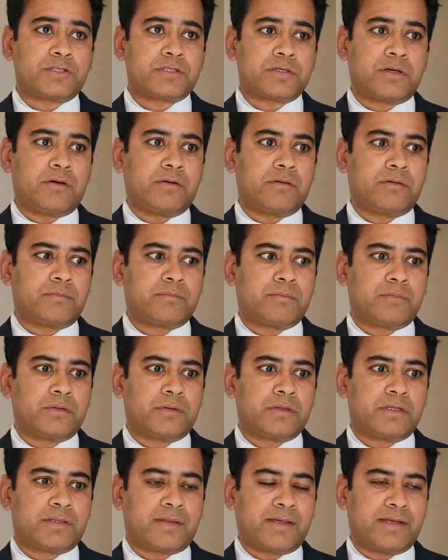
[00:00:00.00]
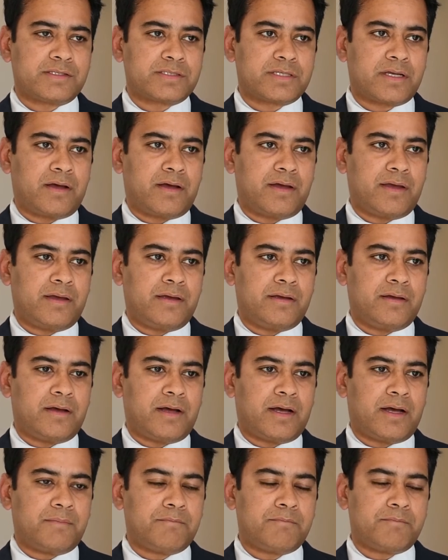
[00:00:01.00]
So the things I
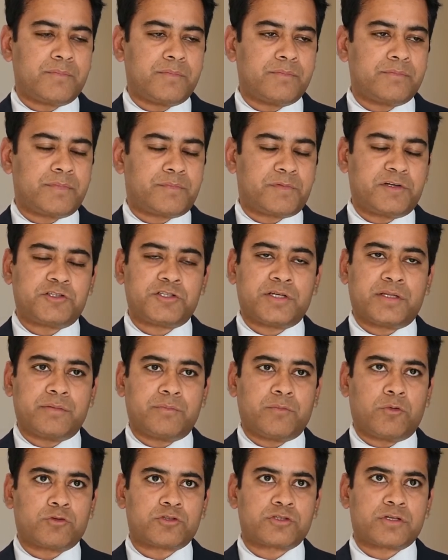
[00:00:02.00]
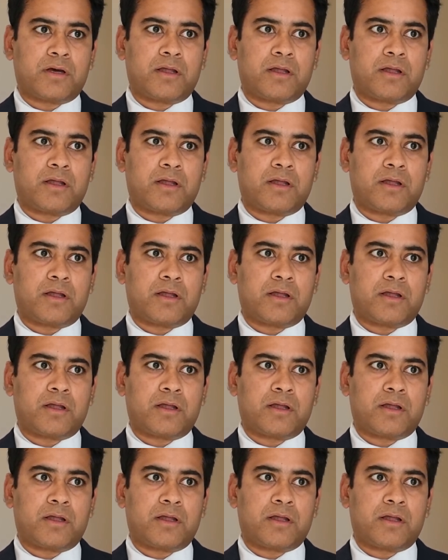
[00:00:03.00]
appreciate the most,